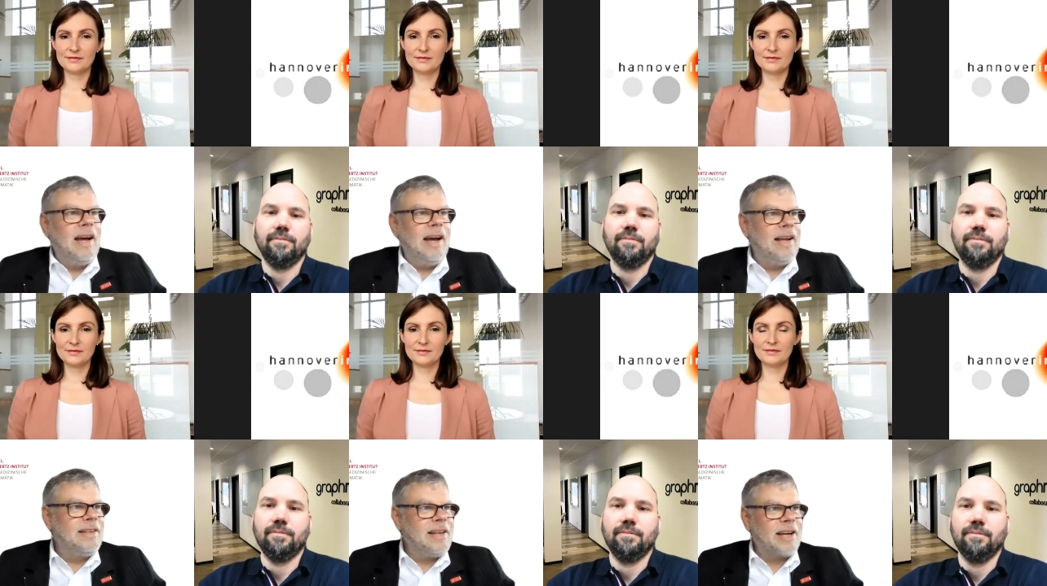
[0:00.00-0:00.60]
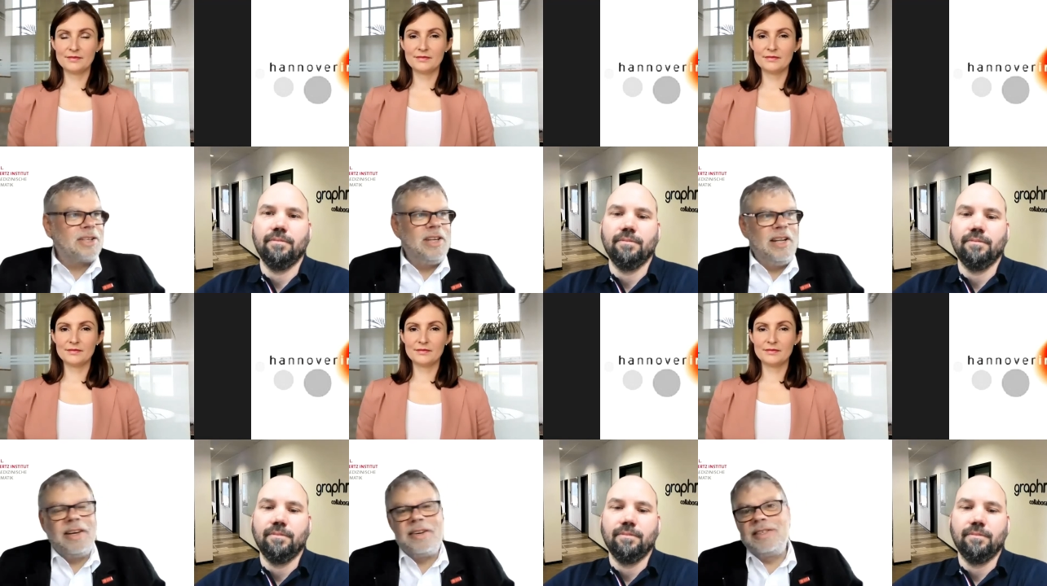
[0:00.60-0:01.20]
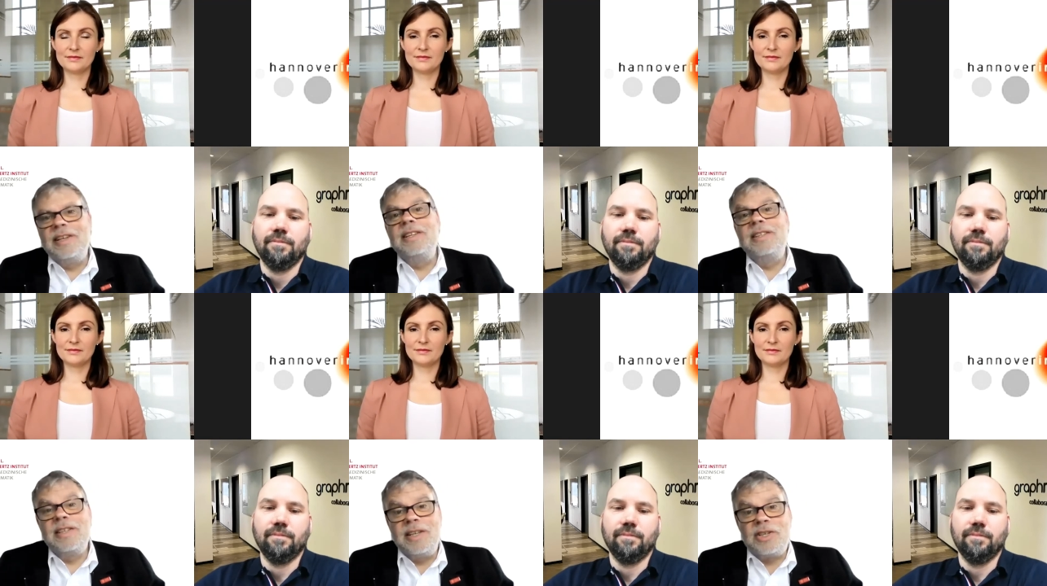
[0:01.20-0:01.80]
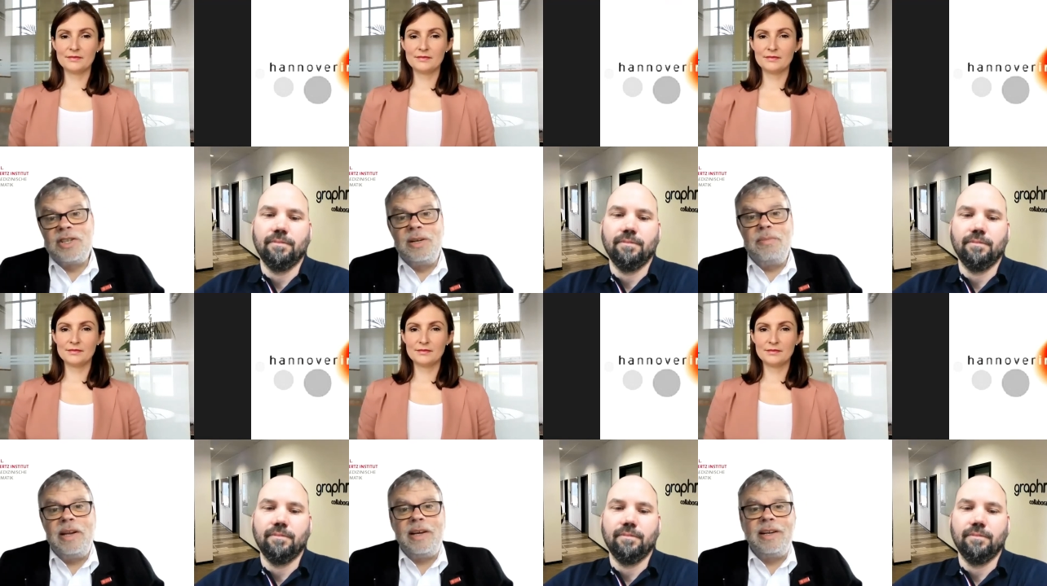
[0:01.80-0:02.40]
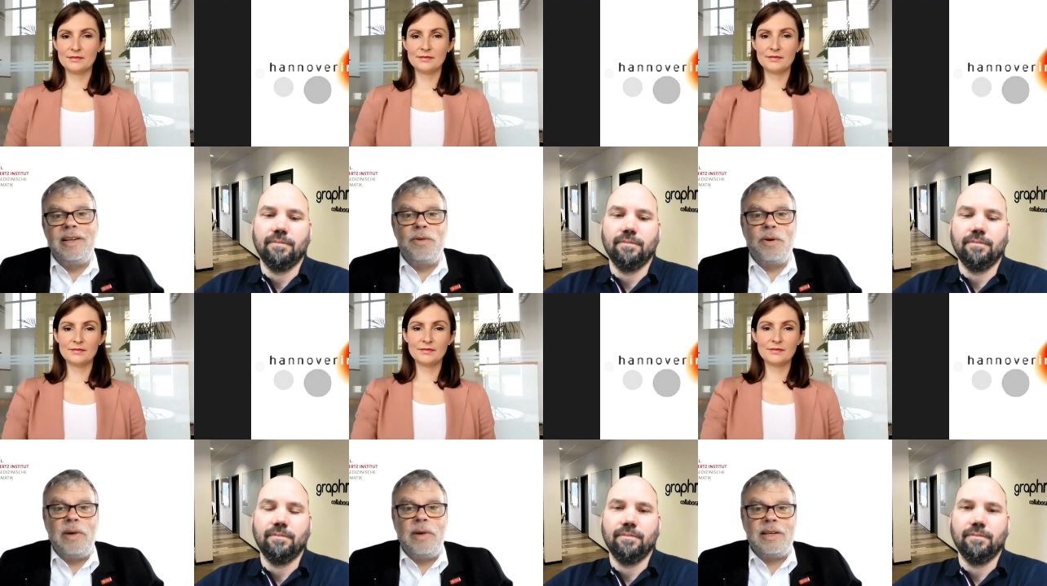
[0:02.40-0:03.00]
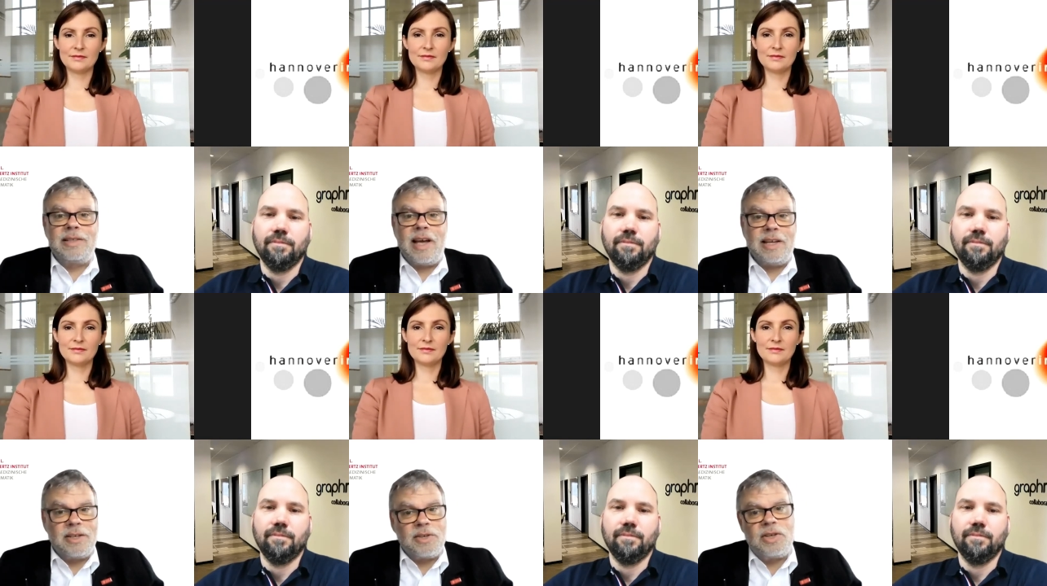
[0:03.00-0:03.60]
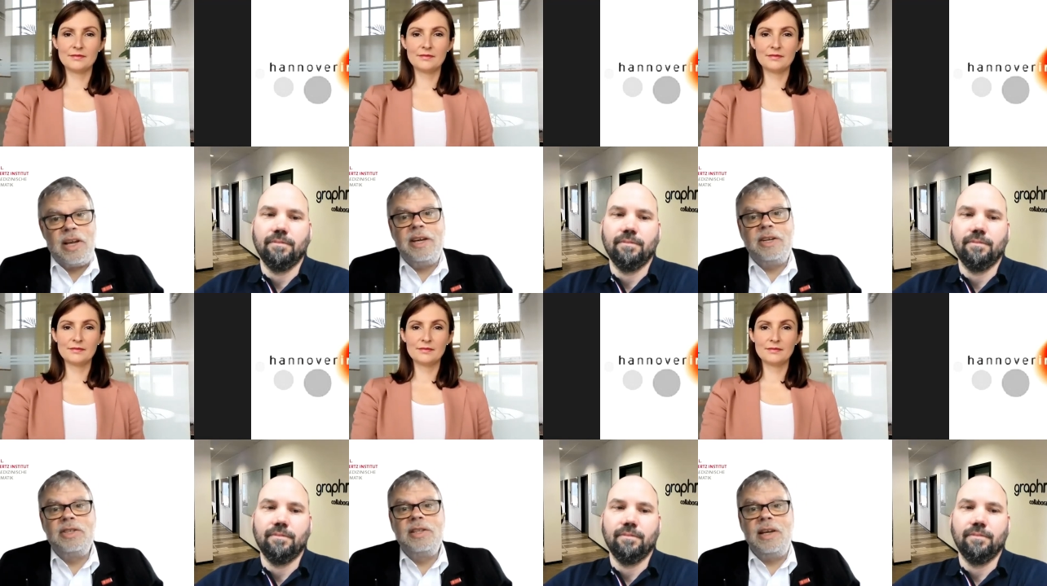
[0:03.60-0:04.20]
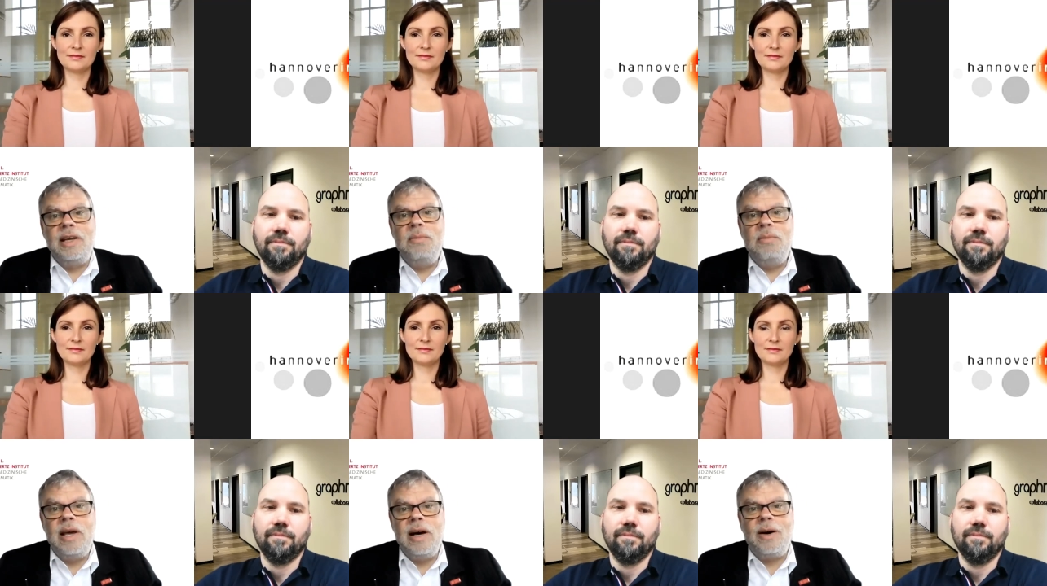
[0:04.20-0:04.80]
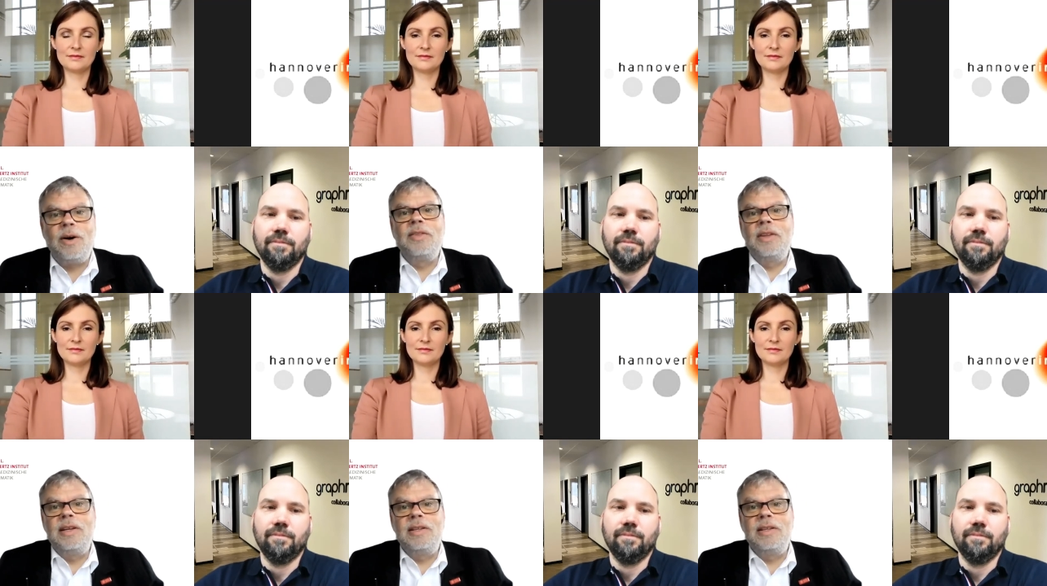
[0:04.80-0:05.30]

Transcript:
Speaker 1: And actually, there's the International Medical Informatics Association, the IMIA, on the